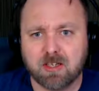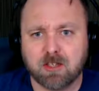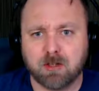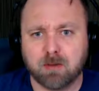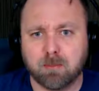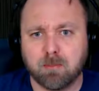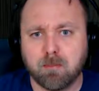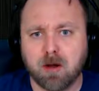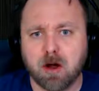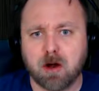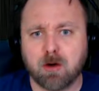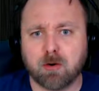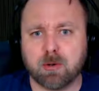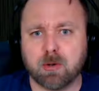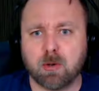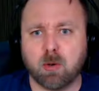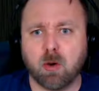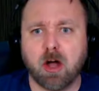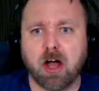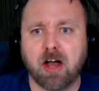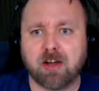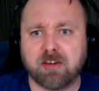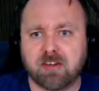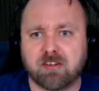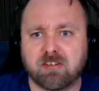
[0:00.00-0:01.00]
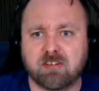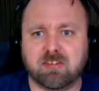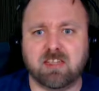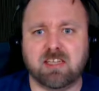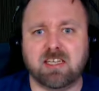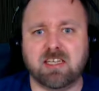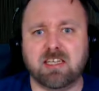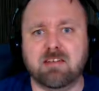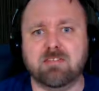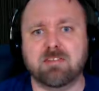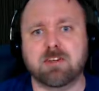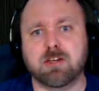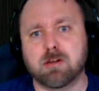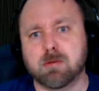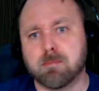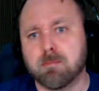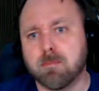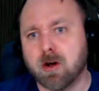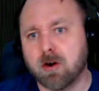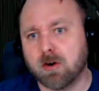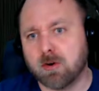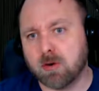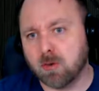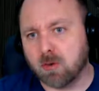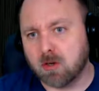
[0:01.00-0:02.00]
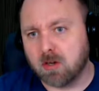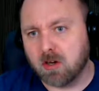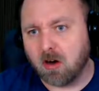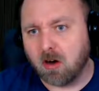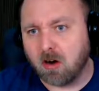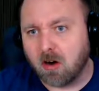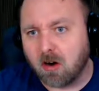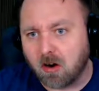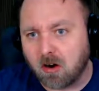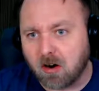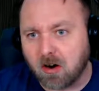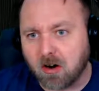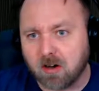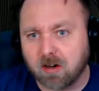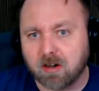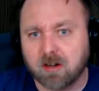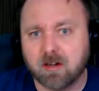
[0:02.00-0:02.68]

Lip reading: Mario Odyssey, even your Mario Kart.